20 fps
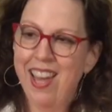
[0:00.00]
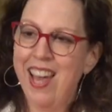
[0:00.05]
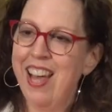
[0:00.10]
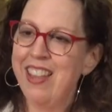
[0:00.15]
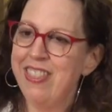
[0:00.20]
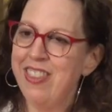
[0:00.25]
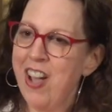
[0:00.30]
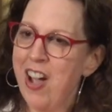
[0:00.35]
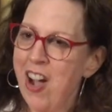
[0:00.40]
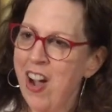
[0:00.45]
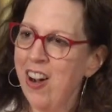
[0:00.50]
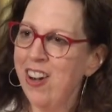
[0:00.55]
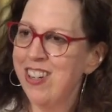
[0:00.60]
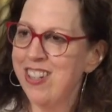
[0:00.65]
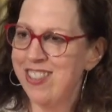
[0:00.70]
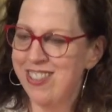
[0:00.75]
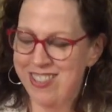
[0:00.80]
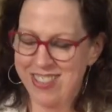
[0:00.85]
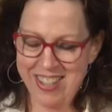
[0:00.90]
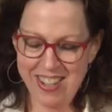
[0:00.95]
At the
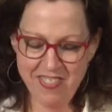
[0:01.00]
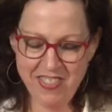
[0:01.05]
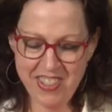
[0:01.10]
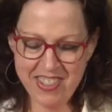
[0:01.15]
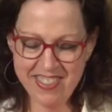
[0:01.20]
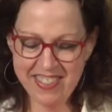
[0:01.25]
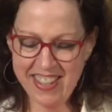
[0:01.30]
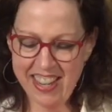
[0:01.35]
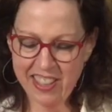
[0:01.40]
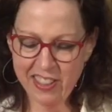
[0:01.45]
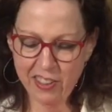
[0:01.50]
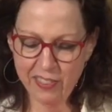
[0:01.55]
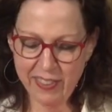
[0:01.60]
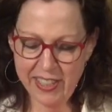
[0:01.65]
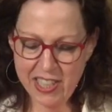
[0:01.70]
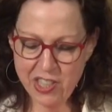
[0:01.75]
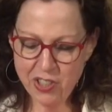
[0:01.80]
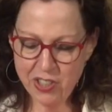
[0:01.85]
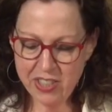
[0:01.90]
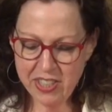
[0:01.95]
heart of this
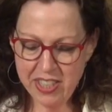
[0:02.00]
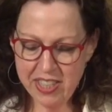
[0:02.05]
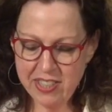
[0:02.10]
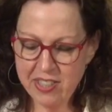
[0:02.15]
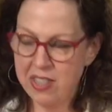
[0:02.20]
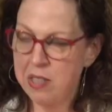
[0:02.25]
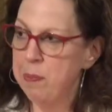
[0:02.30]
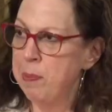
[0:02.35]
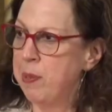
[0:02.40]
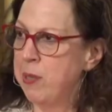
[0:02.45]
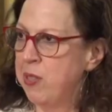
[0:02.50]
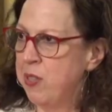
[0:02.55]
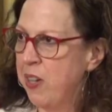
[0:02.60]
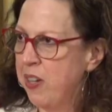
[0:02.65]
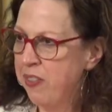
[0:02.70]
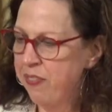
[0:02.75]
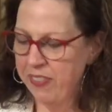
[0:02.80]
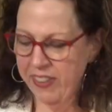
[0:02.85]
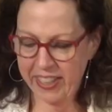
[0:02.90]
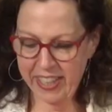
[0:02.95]
declaration is the
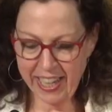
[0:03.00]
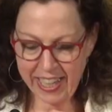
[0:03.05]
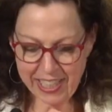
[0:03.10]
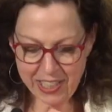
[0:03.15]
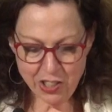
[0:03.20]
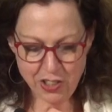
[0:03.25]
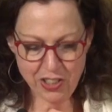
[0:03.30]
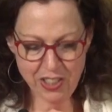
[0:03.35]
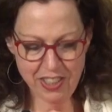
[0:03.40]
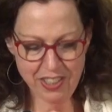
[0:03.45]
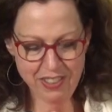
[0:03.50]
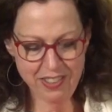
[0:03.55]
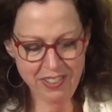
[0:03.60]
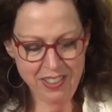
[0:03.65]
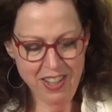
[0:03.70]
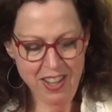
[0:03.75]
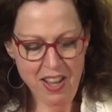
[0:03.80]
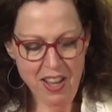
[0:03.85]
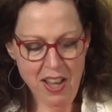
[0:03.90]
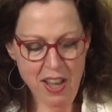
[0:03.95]

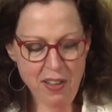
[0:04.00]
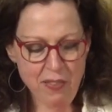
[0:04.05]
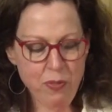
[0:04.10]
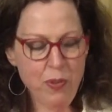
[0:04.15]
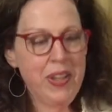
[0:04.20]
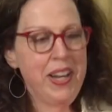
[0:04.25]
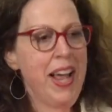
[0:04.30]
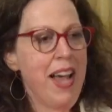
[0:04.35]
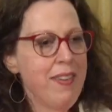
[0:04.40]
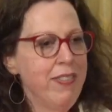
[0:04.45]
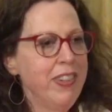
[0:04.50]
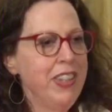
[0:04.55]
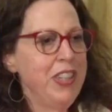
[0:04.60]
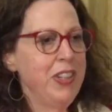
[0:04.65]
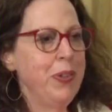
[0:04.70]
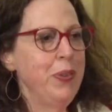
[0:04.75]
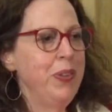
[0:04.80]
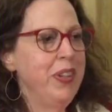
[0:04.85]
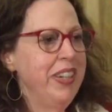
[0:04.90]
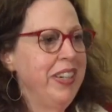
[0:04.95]
personification of whatever
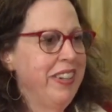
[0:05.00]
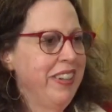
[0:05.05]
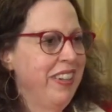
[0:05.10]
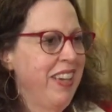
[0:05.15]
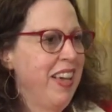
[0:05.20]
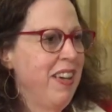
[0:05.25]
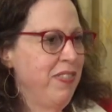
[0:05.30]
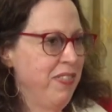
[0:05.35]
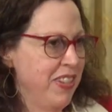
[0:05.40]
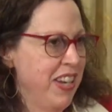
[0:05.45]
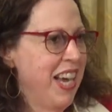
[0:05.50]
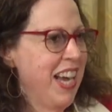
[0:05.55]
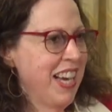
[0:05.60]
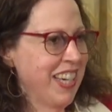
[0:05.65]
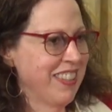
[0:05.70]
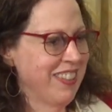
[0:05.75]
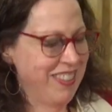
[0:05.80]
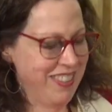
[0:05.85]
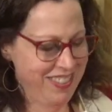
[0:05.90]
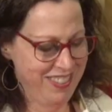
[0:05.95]
unit of
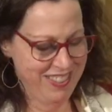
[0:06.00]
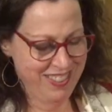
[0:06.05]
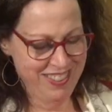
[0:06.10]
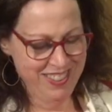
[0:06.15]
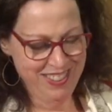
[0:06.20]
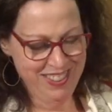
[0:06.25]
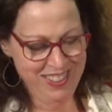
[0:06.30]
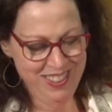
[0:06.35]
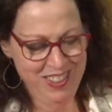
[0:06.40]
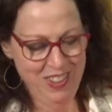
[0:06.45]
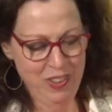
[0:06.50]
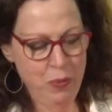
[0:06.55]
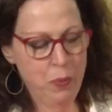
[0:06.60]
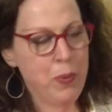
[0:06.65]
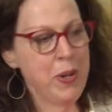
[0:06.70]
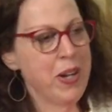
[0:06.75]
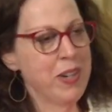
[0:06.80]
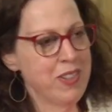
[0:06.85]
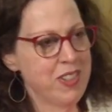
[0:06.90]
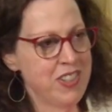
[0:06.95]
texts
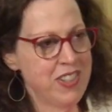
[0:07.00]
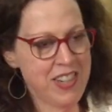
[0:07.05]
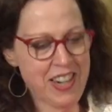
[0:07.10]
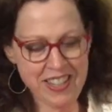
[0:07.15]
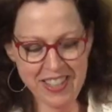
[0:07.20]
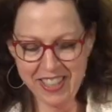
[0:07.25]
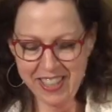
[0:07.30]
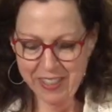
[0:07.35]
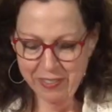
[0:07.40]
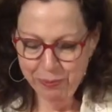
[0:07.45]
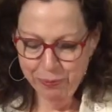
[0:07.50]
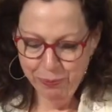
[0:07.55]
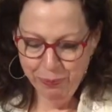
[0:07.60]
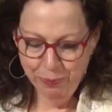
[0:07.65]
we are studying.